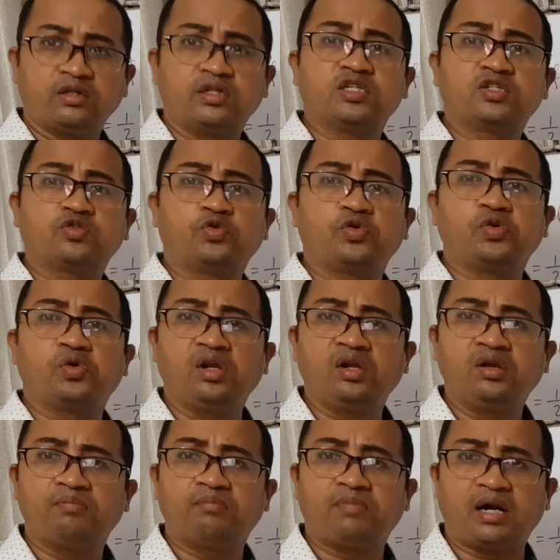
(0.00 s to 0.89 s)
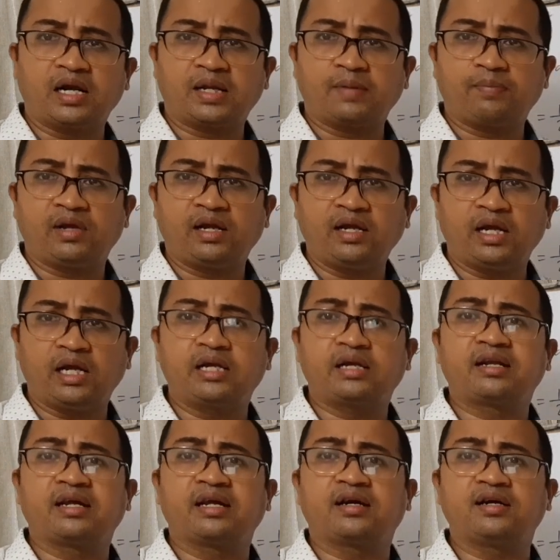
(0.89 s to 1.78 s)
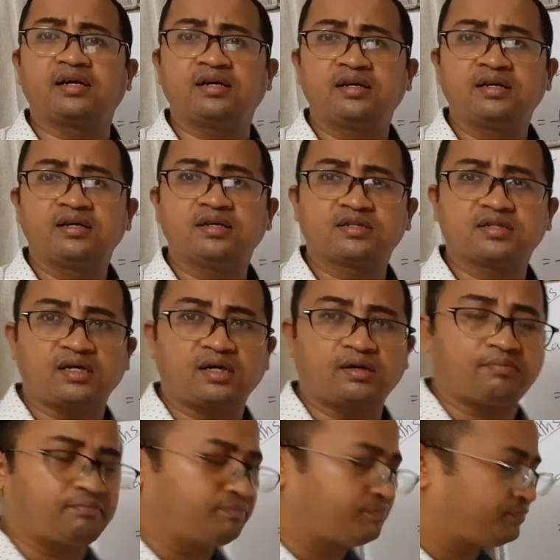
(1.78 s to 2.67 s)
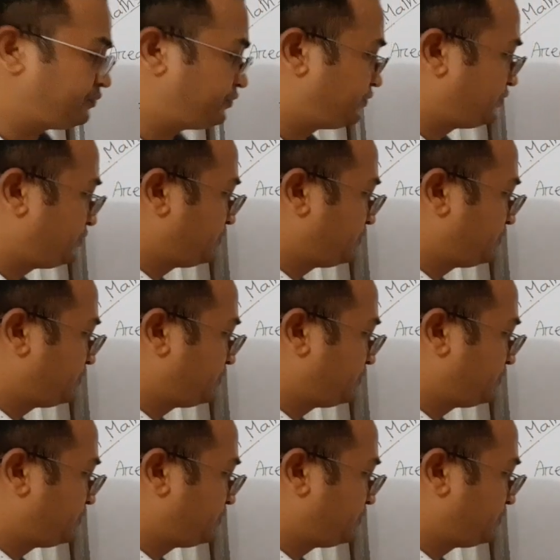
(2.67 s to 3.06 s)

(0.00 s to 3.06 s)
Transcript: This we will multiply and take a sum.